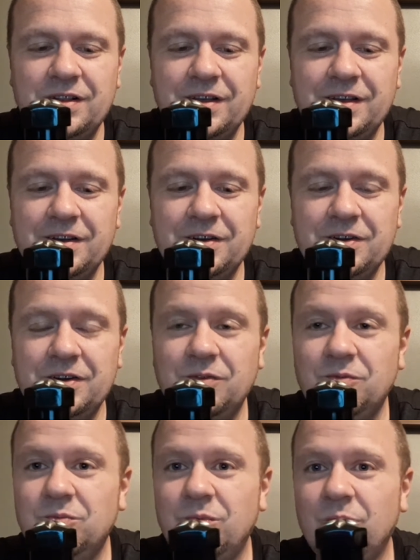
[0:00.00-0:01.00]
a
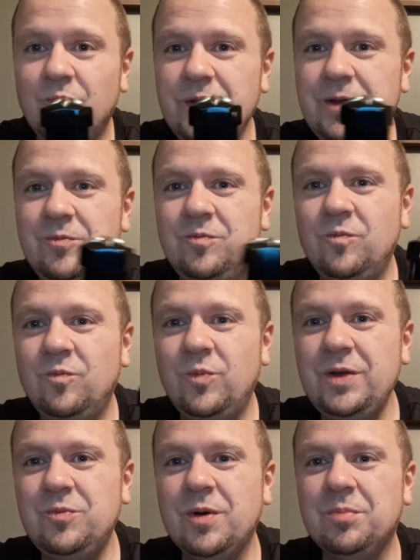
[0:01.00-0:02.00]
weed
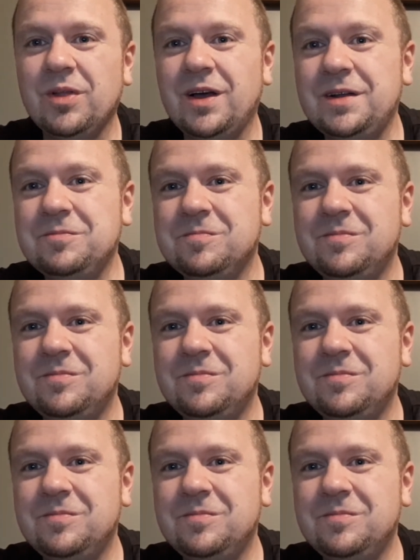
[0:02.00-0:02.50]
whip line.